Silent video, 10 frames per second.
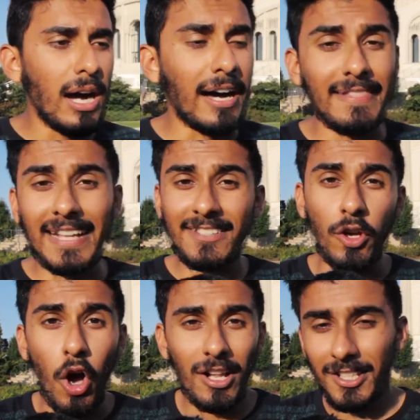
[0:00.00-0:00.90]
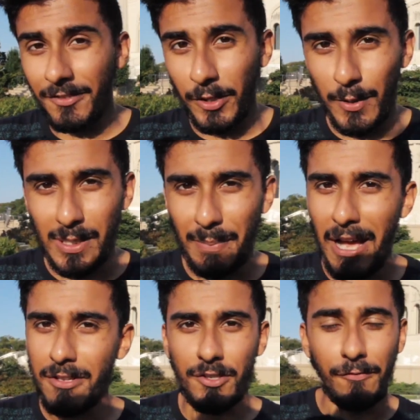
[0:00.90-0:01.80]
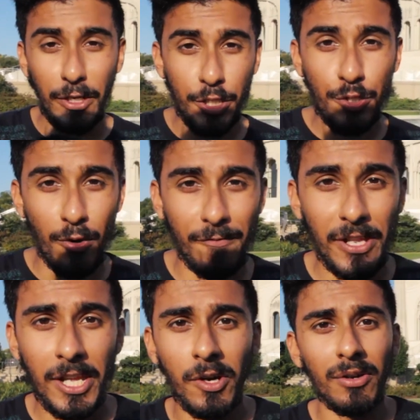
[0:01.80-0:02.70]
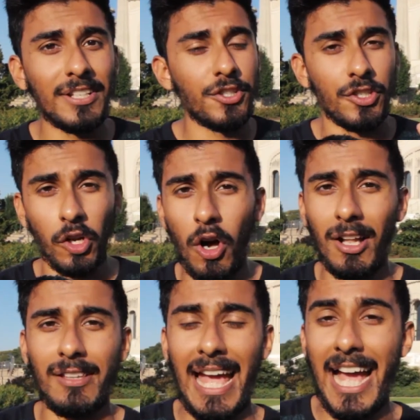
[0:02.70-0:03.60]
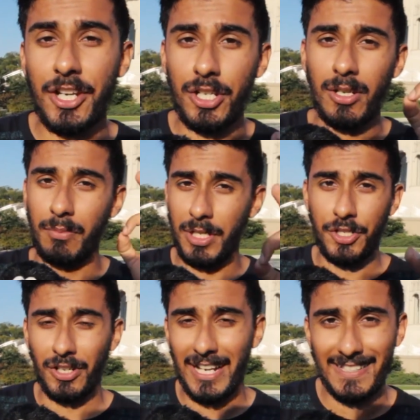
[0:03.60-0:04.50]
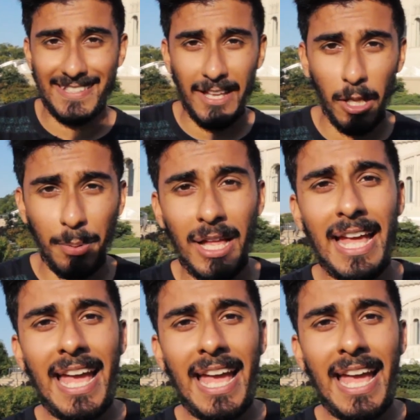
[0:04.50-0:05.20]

uh, that's all this video is about. It's a very short video. It's just a call to action. Need your guys' help.